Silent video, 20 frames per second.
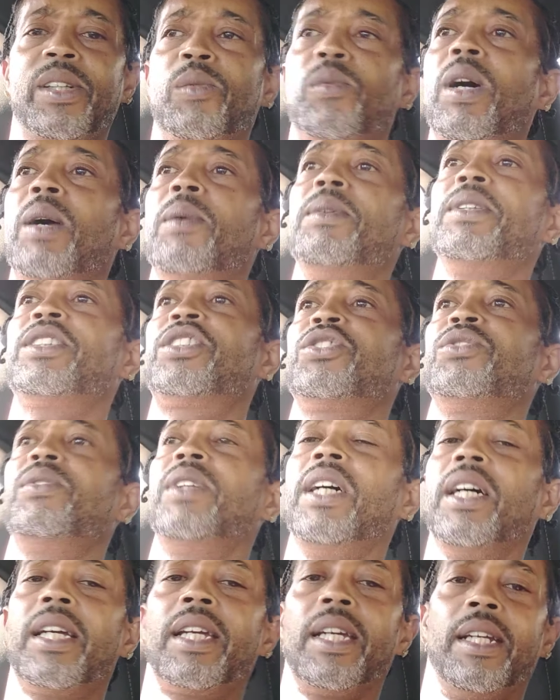What was you
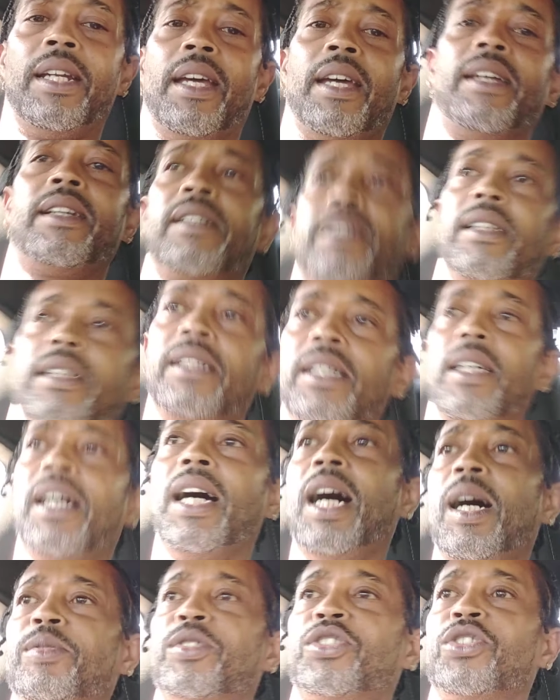looking
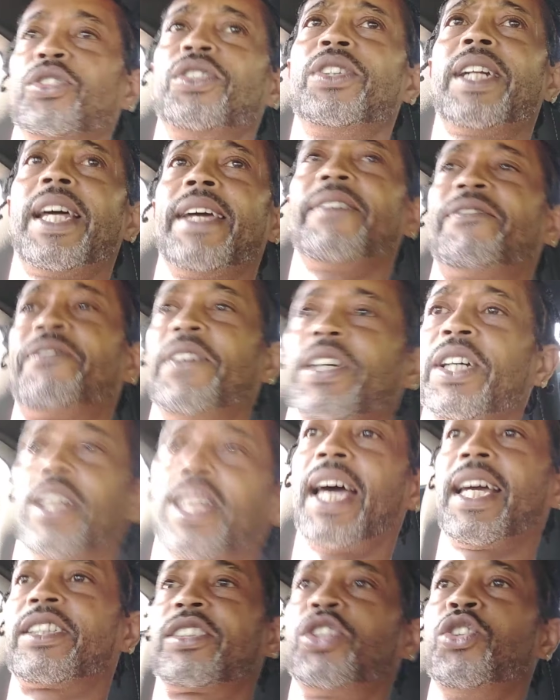at? I'm sure they feel
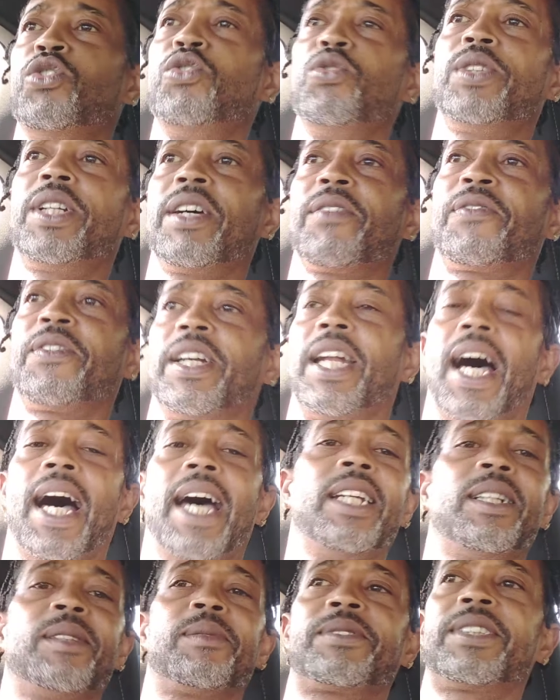like two different
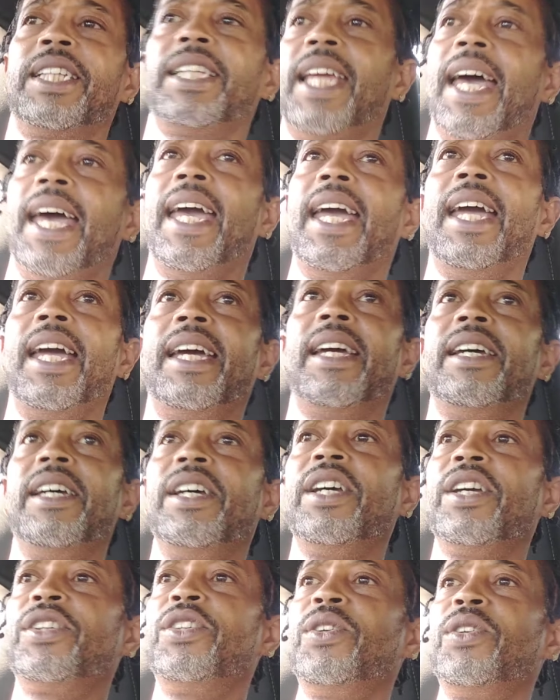items in your
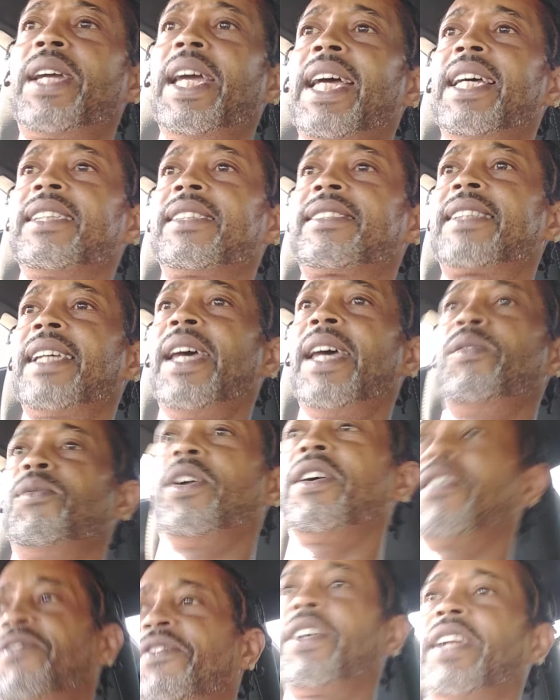hand. You can't say
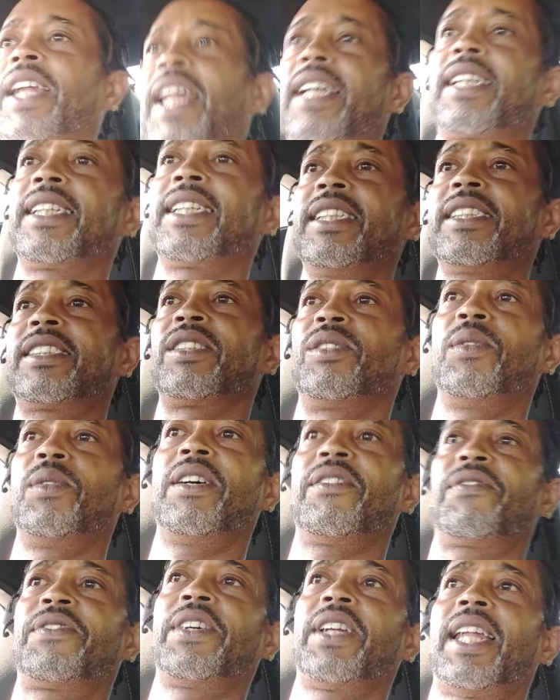one feel like this and
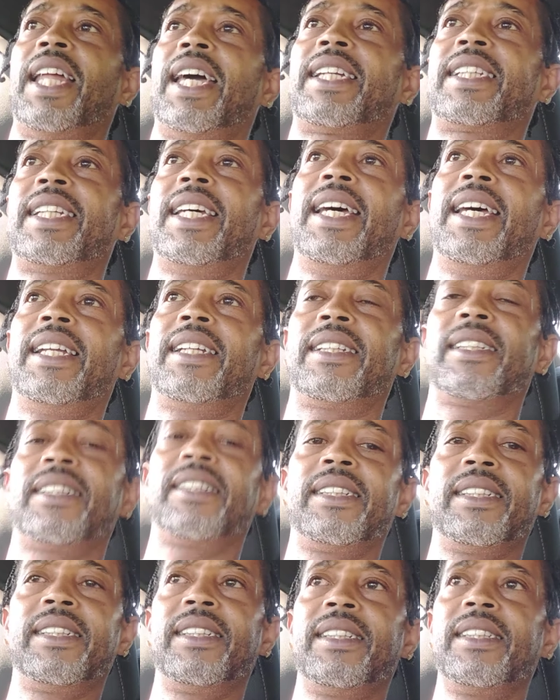one feel like that.
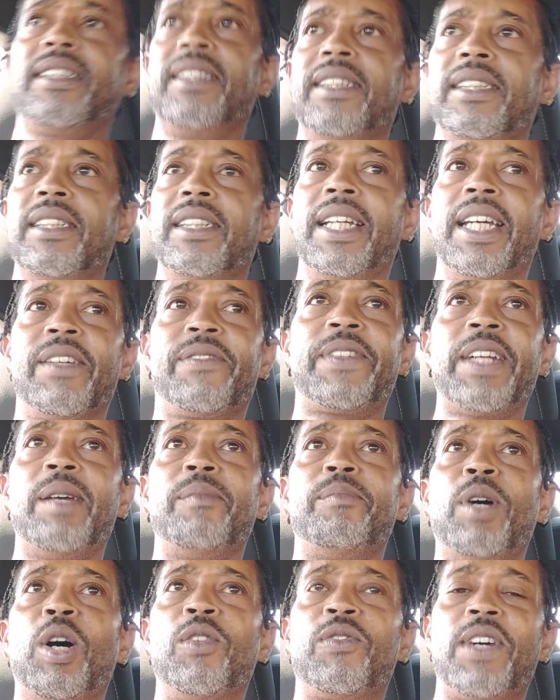If they
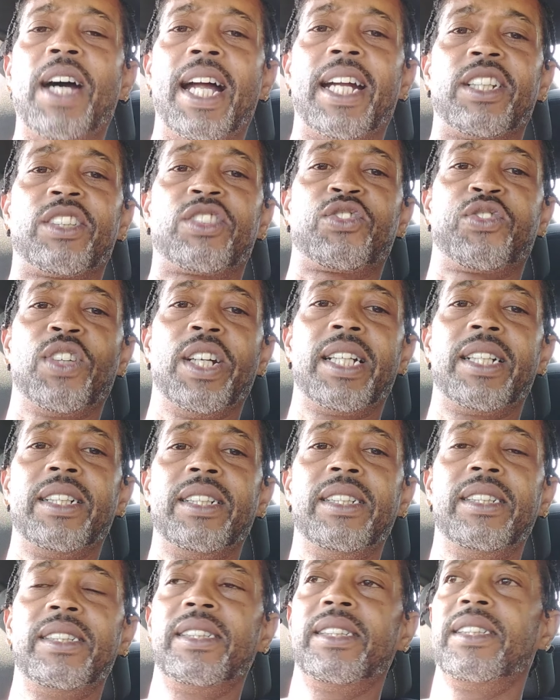both got a
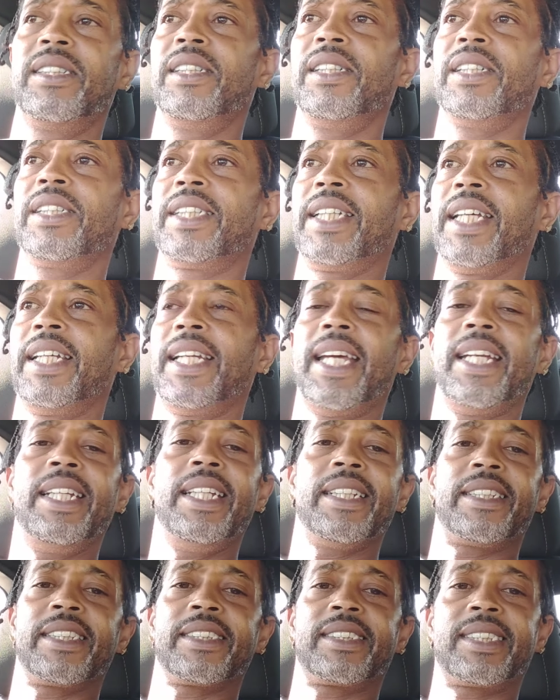trigger, then they
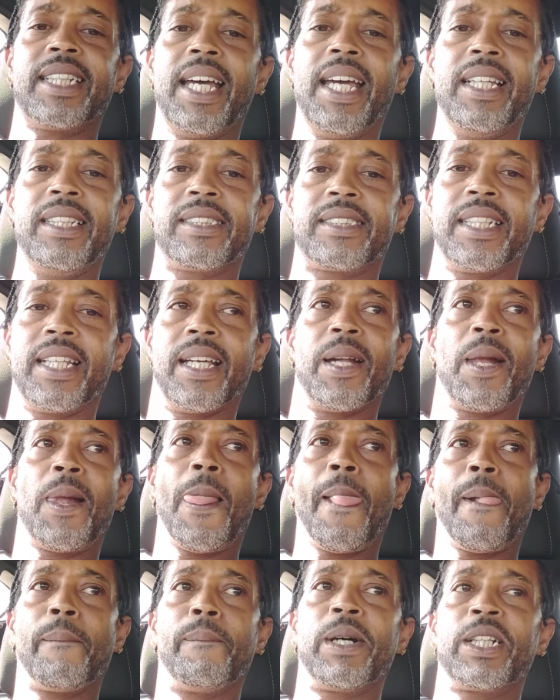need to change that.
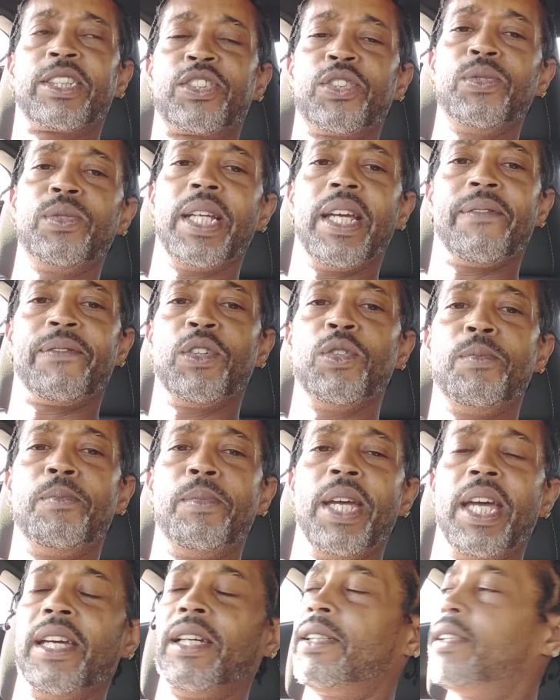But you,
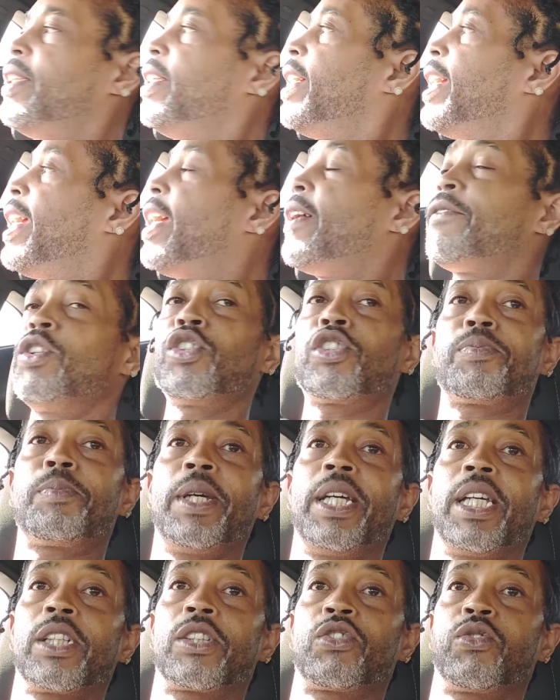if you
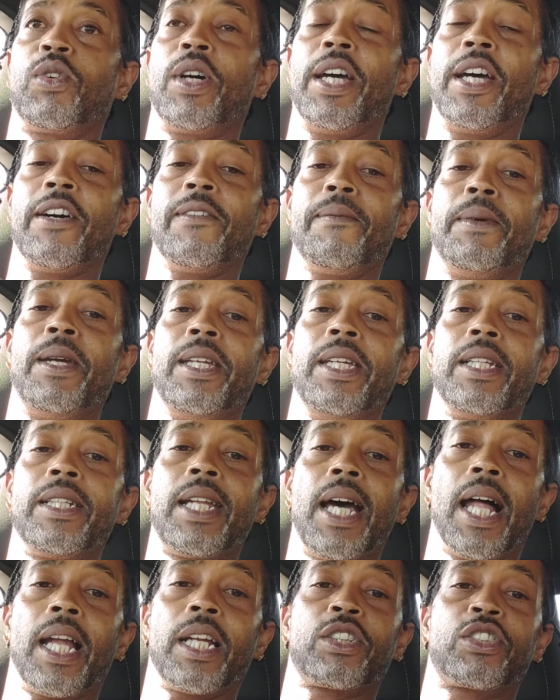spend $12 million
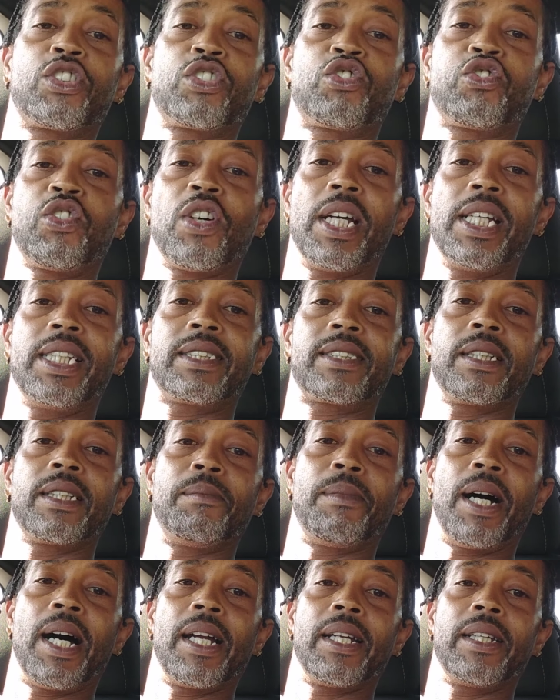to train
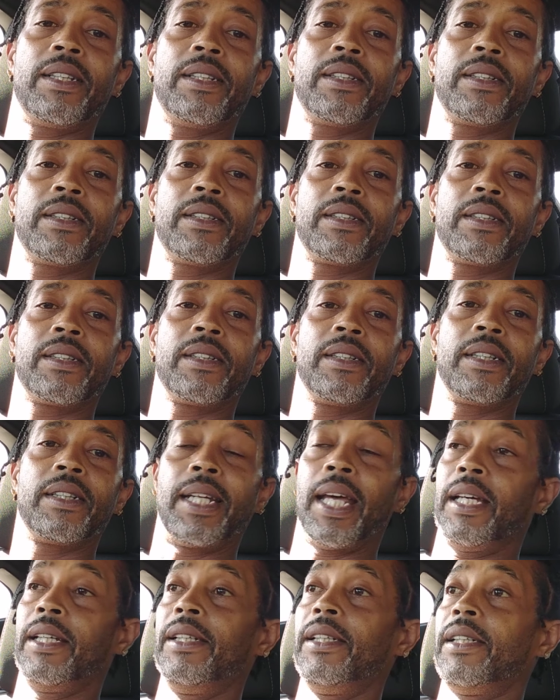somebody,
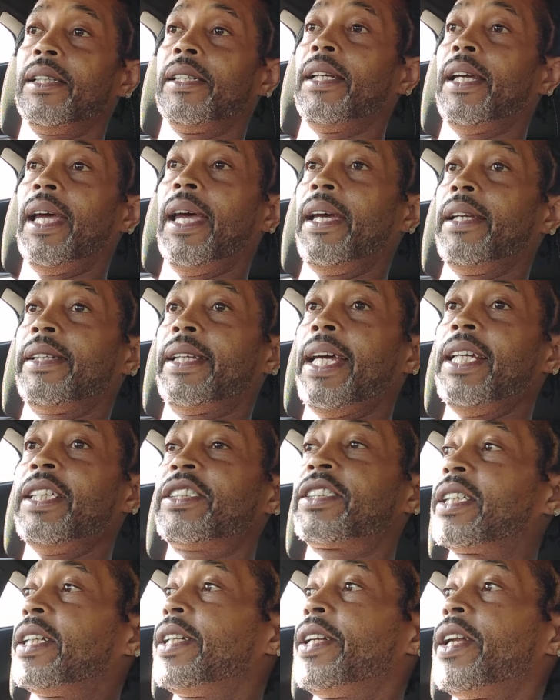they should